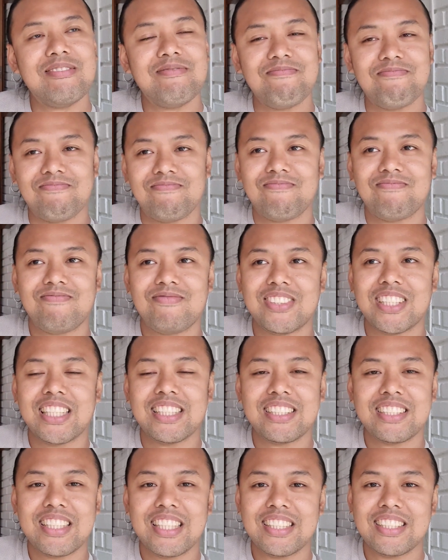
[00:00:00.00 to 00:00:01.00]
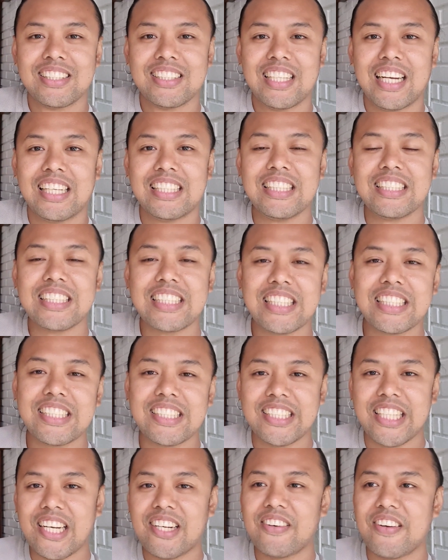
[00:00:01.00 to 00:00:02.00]
Mm, I didn't
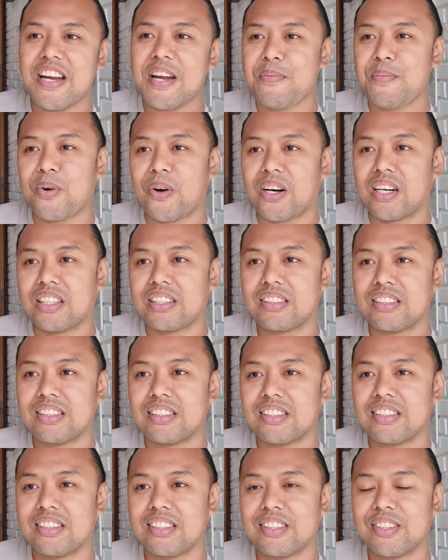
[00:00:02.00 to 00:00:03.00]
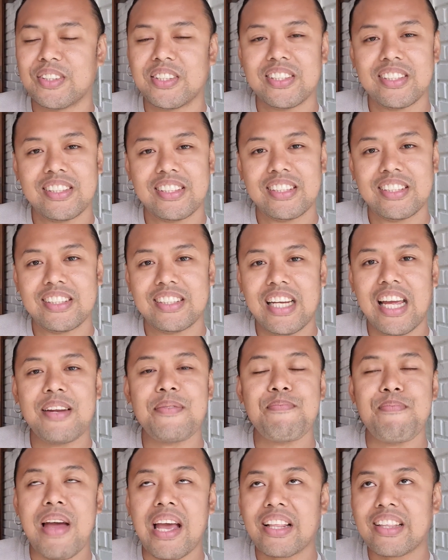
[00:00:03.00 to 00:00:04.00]
eat dinner anymore,
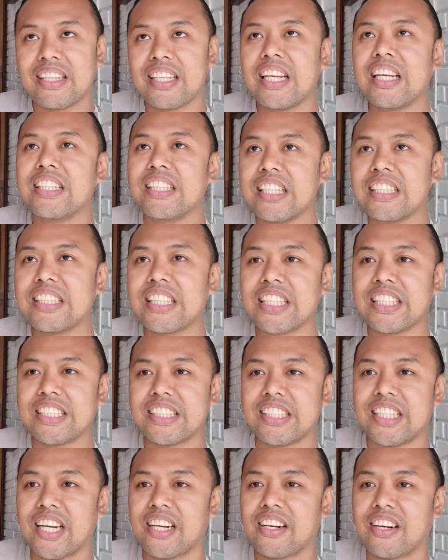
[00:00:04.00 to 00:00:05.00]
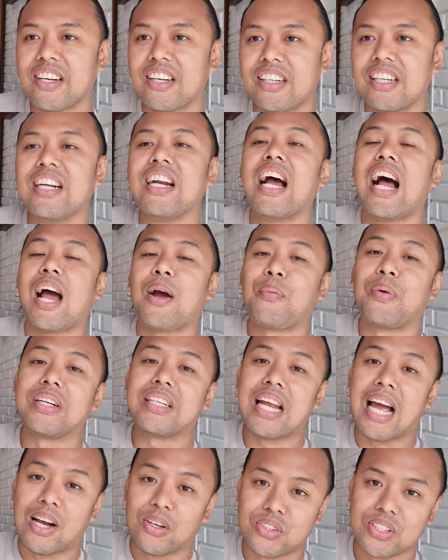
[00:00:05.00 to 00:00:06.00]
and Beth didn't eat dinner. I
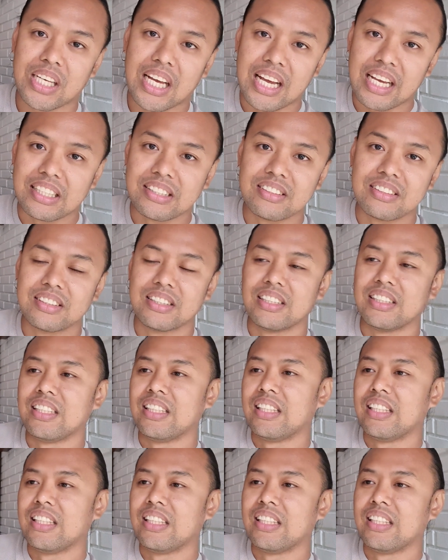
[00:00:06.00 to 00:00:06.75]
went outside.